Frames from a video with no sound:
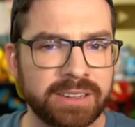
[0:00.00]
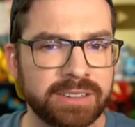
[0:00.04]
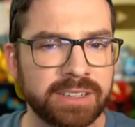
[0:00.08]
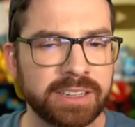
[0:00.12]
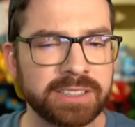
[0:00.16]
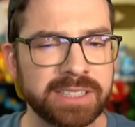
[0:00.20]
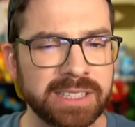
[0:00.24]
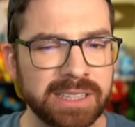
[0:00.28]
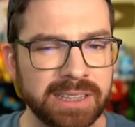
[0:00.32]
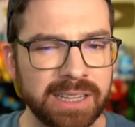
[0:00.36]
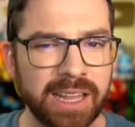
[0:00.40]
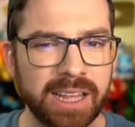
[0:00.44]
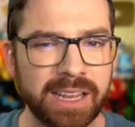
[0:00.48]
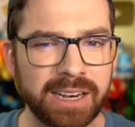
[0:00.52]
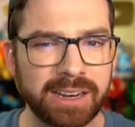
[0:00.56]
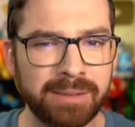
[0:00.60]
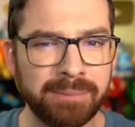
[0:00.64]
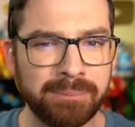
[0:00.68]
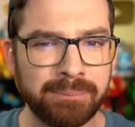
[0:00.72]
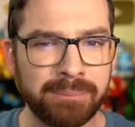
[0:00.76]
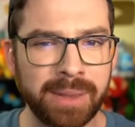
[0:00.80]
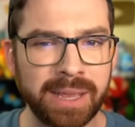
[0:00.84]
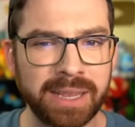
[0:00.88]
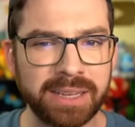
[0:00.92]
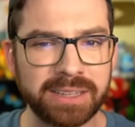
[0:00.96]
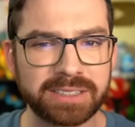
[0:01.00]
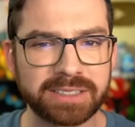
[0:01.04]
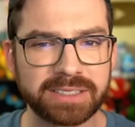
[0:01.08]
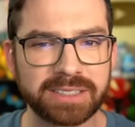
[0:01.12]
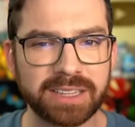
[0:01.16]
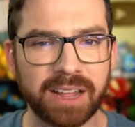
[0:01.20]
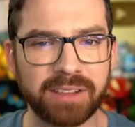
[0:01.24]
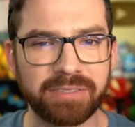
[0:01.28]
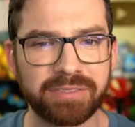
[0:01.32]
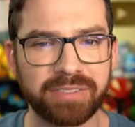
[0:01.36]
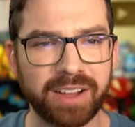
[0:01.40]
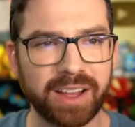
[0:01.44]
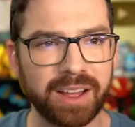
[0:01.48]
Doesn't Lana make
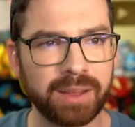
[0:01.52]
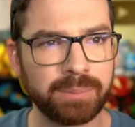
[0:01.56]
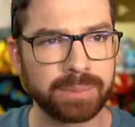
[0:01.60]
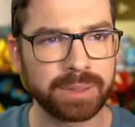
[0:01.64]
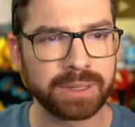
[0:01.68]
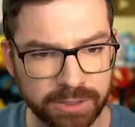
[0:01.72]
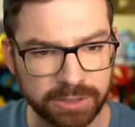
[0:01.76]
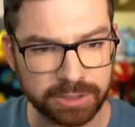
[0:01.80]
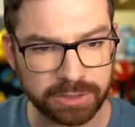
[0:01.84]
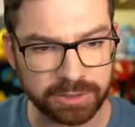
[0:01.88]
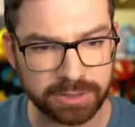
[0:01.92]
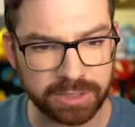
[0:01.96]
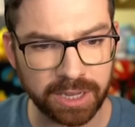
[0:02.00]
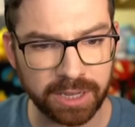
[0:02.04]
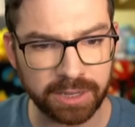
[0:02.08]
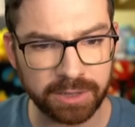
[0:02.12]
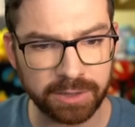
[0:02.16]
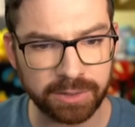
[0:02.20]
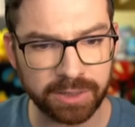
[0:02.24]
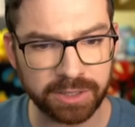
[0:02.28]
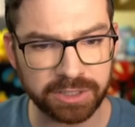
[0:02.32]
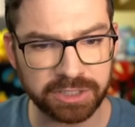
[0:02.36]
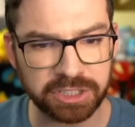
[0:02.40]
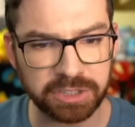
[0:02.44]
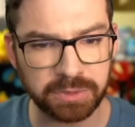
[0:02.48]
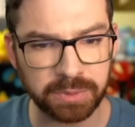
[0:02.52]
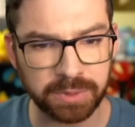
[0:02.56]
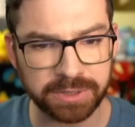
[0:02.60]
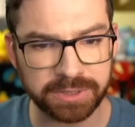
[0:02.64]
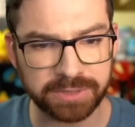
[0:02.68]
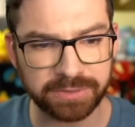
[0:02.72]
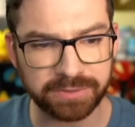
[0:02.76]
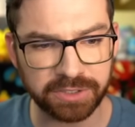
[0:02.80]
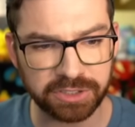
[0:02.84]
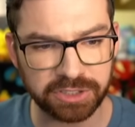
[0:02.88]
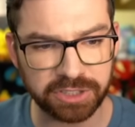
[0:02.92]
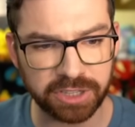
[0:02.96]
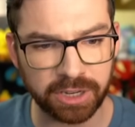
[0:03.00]
stuff up? She'll tell you that she
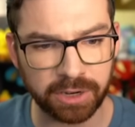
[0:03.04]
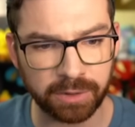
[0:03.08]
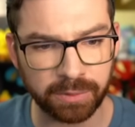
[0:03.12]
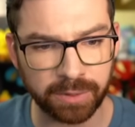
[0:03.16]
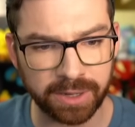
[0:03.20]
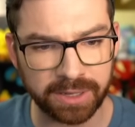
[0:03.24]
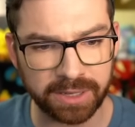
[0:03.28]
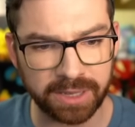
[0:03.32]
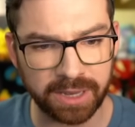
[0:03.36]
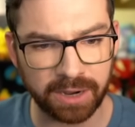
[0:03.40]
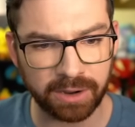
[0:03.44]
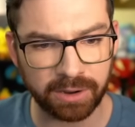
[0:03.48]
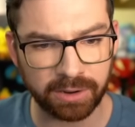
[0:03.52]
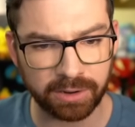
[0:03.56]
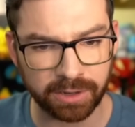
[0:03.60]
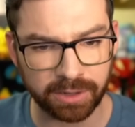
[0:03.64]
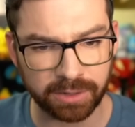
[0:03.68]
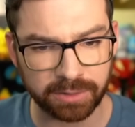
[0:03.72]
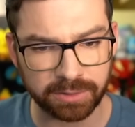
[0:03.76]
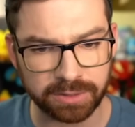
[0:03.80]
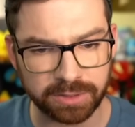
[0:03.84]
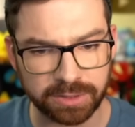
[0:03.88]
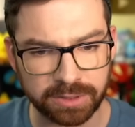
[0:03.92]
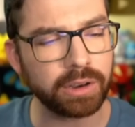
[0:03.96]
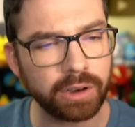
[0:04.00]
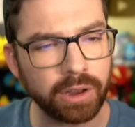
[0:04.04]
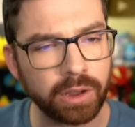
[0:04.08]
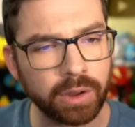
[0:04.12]
once fished out a red Gyarados.